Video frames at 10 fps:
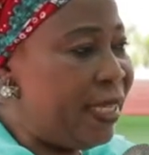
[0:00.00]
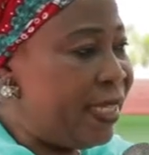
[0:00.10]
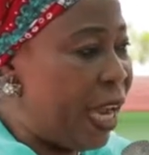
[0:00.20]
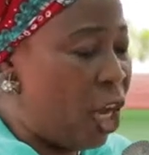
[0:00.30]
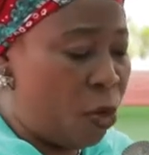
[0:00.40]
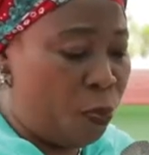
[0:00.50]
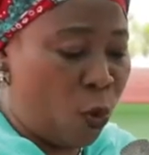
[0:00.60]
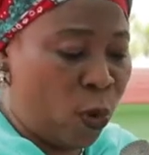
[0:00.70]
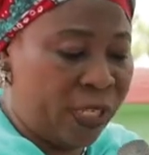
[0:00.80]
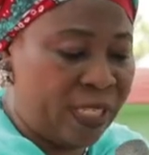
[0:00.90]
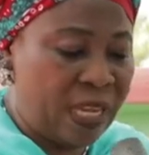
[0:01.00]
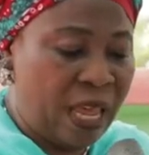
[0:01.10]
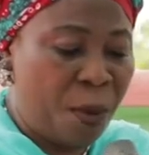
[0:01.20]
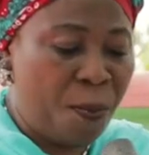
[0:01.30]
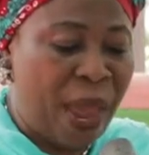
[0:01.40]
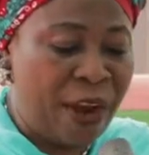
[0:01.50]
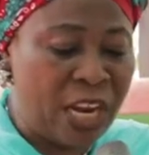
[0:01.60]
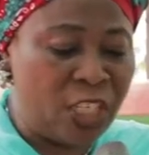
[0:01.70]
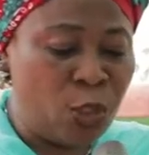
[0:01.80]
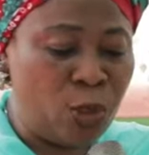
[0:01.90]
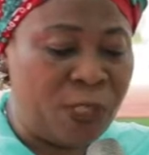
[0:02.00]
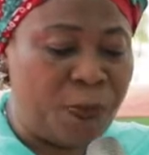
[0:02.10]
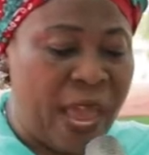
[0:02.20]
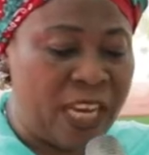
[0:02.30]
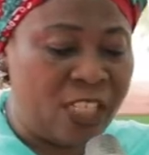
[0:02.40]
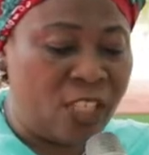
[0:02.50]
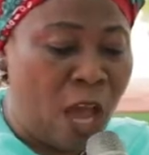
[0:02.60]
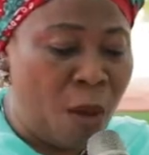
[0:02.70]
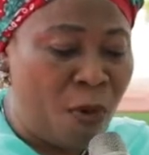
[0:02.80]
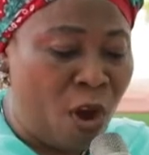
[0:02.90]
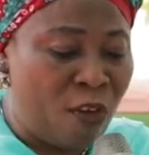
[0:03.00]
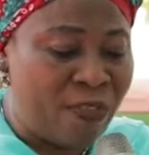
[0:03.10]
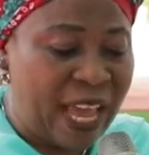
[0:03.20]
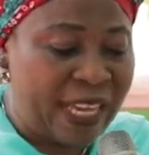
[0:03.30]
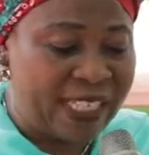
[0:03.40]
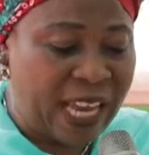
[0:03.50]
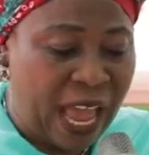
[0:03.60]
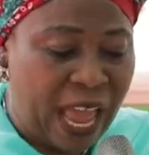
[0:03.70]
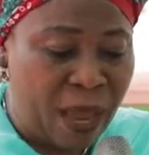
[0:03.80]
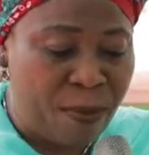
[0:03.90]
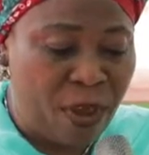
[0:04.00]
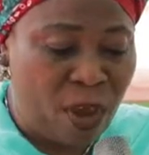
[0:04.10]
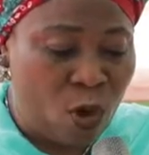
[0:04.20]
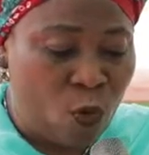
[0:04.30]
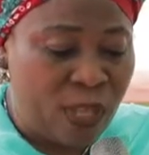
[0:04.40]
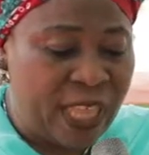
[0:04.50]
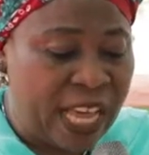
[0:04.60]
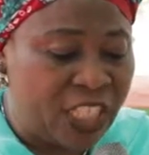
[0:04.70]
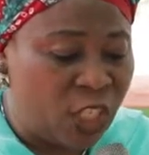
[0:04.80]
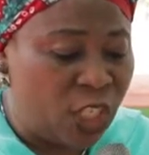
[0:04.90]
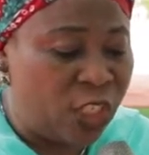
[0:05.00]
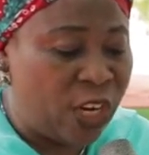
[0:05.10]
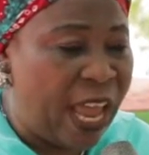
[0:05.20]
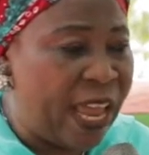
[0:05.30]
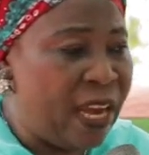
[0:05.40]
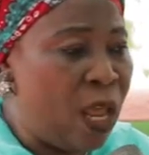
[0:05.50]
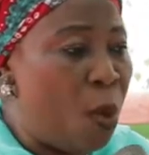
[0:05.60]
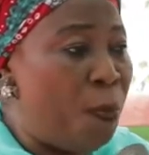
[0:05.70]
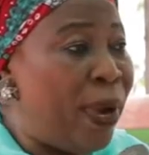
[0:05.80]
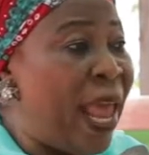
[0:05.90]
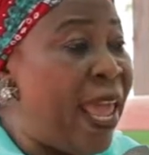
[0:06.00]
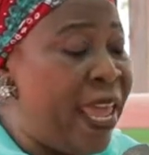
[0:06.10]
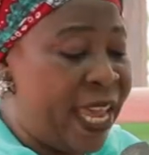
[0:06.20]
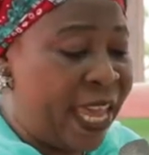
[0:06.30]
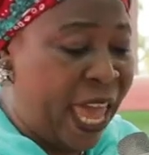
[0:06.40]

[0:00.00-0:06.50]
Second point, parents should spend some of their time with their children playing